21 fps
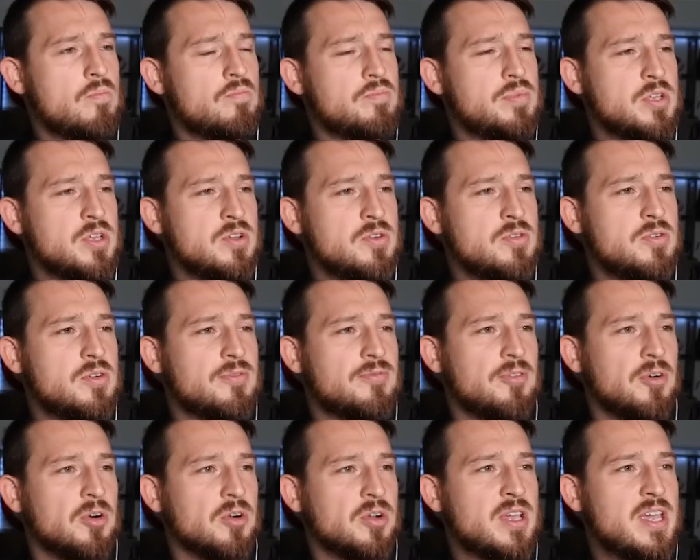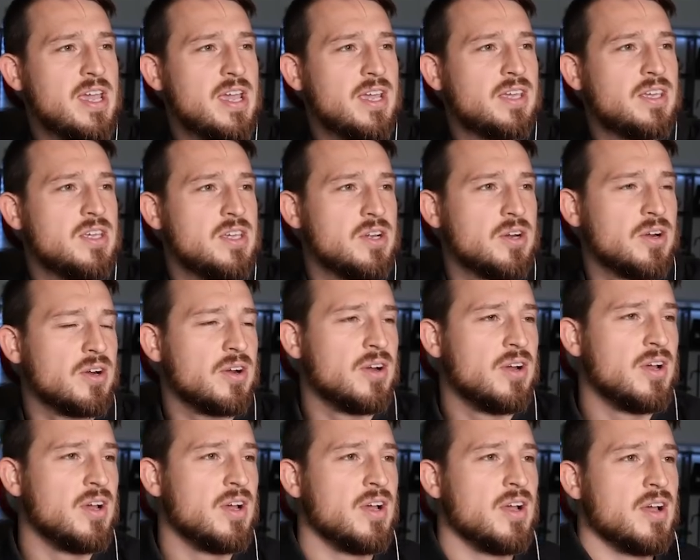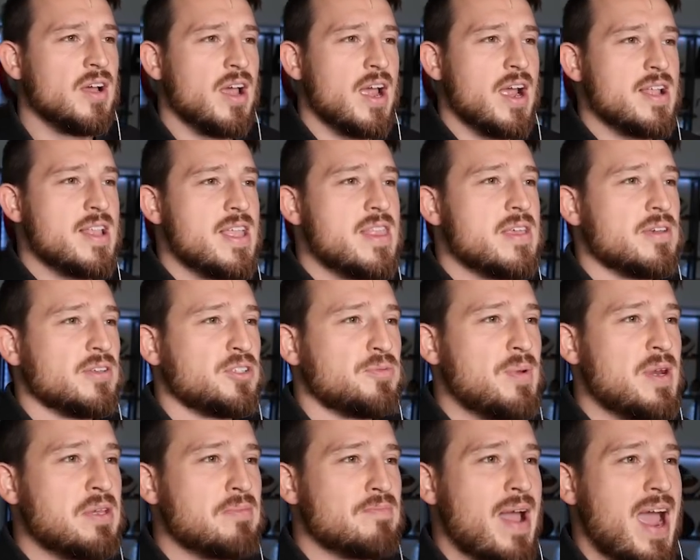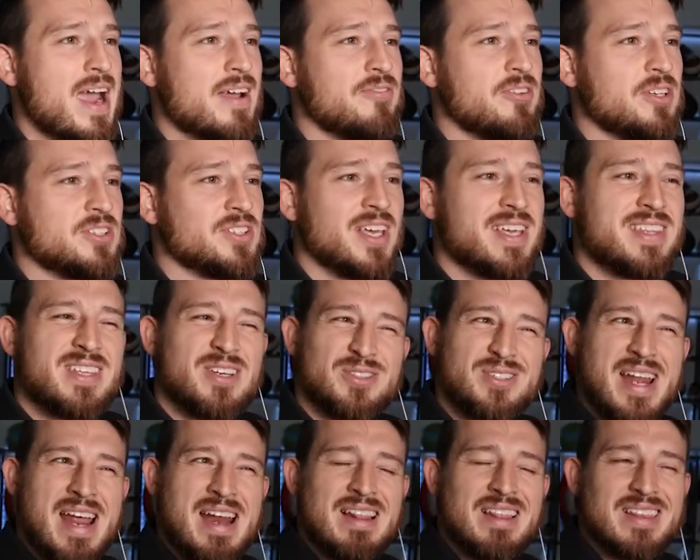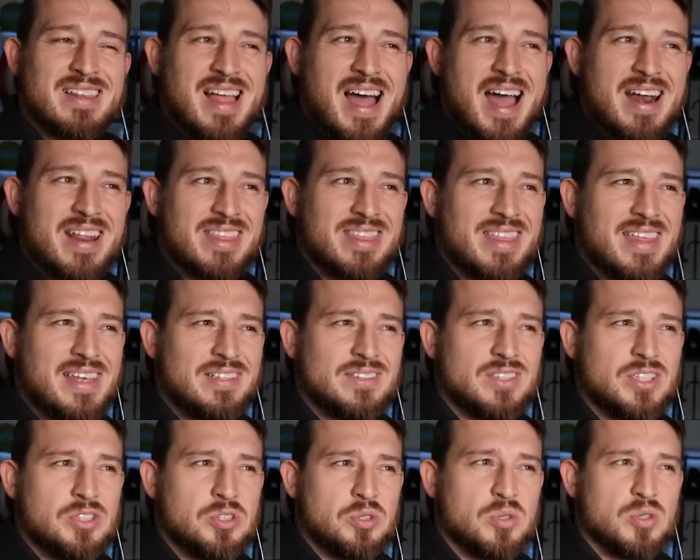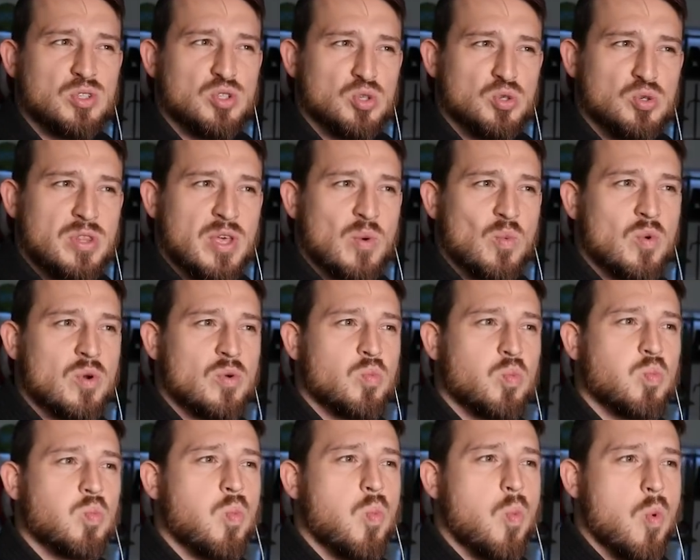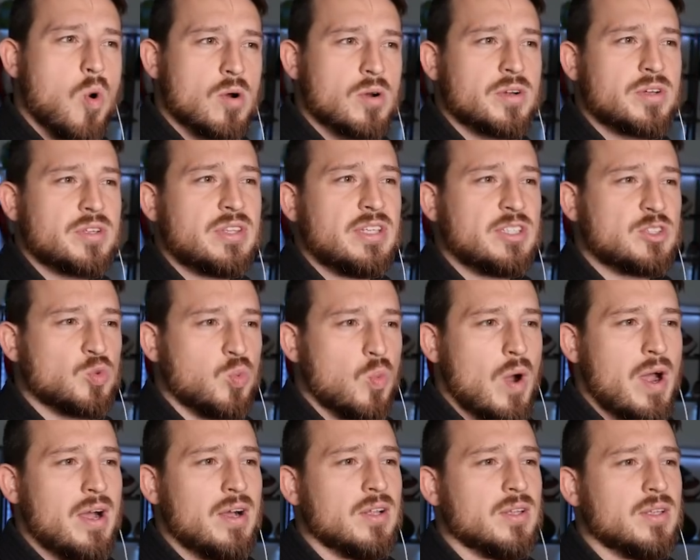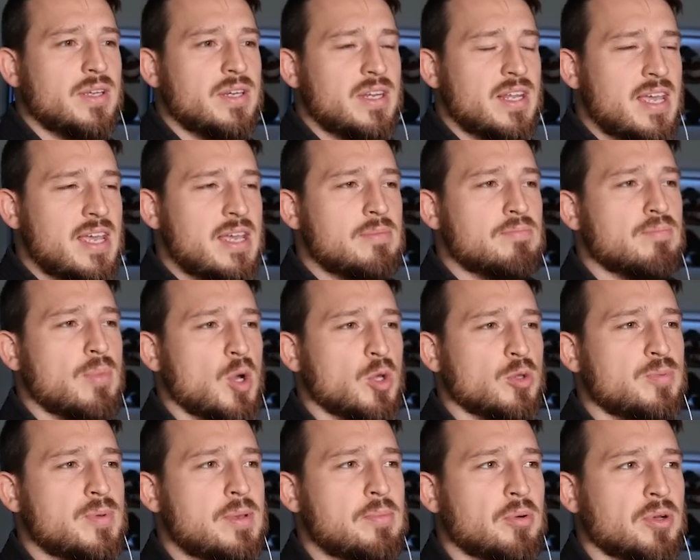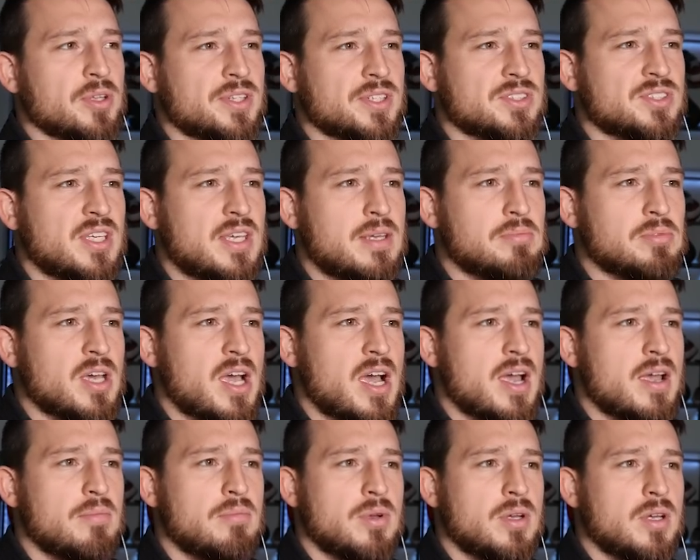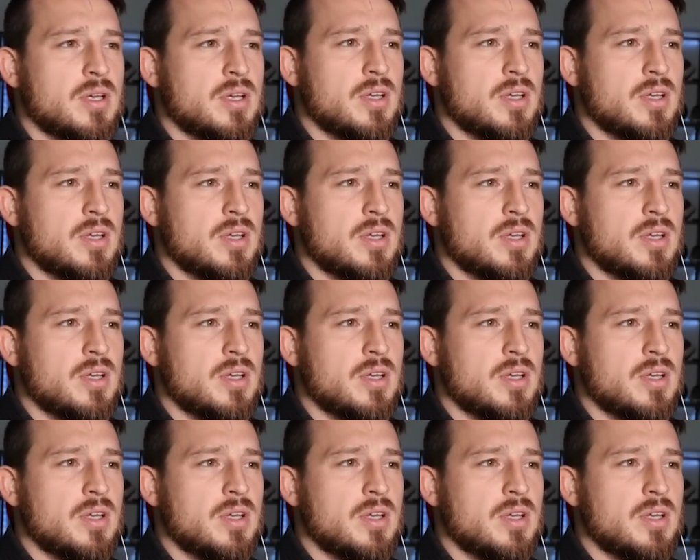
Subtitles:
Beautiful kick here. And then the spinning back fist, like there's not a lot of things that you could do that would work this well and hit both people at the same time.